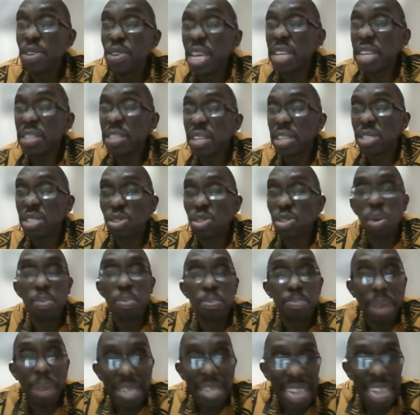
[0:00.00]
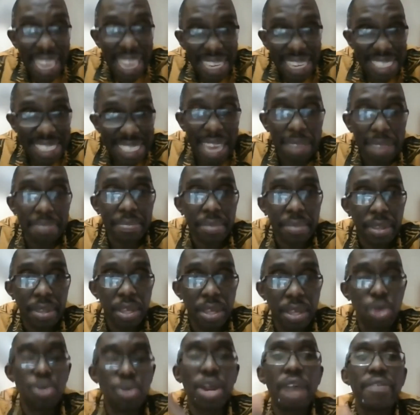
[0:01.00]
did so better at that time,
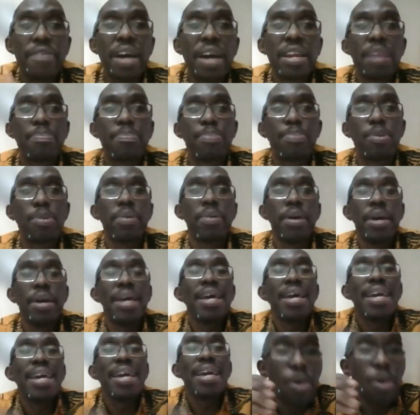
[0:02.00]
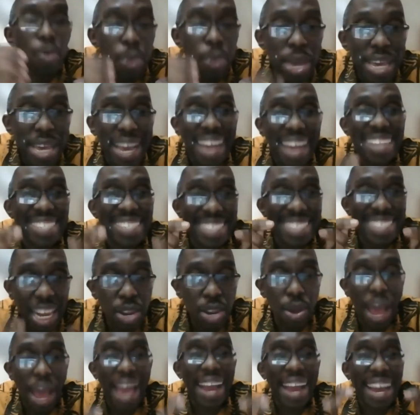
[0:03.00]
you'd have had a problem. We can tell
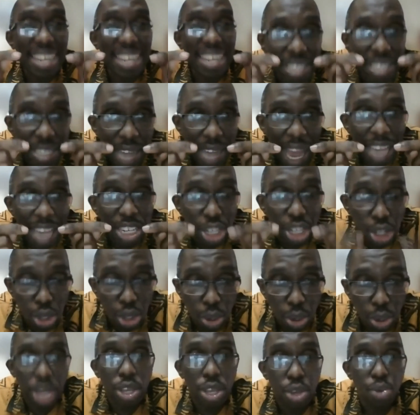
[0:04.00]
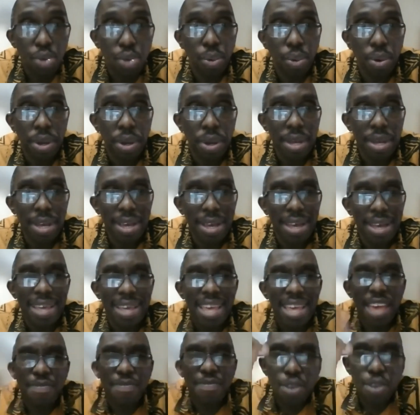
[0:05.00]
you, I can assure you,
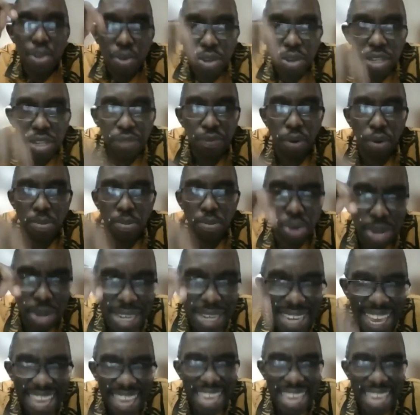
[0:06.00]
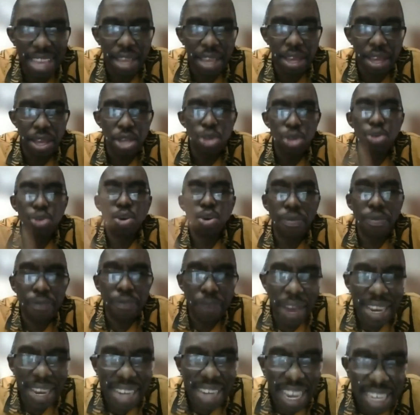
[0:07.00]
if you use from today, you will
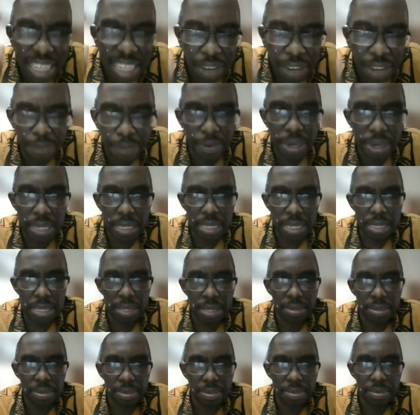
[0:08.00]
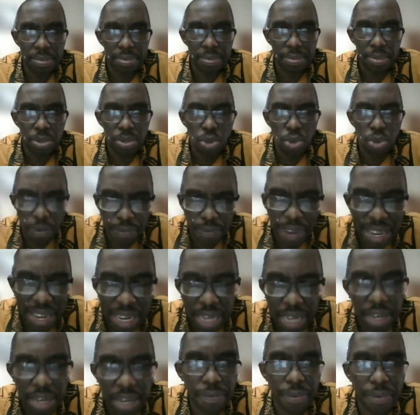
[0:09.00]
find a difference. You'll find
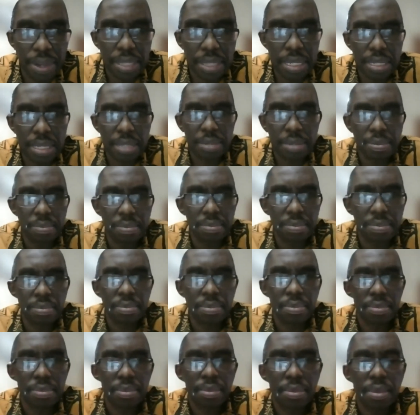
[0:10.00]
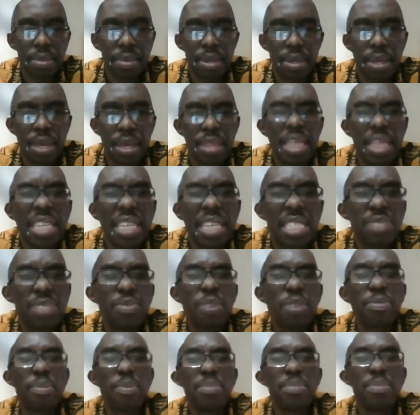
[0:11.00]
a difference. This is
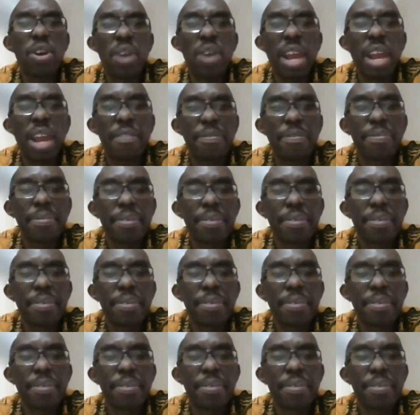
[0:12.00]
from Neolife.